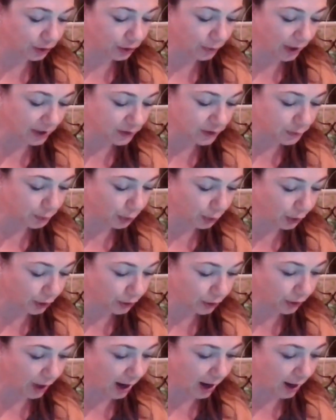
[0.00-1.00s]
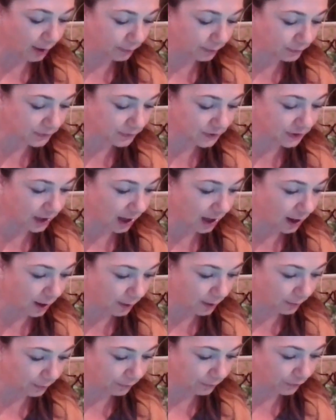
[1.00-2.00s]
us programs
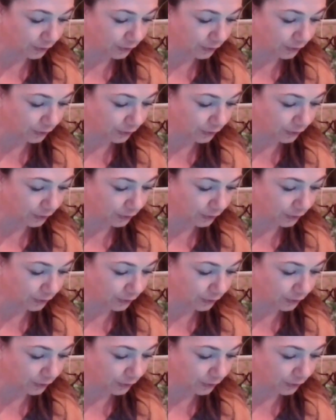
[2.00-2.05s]
um,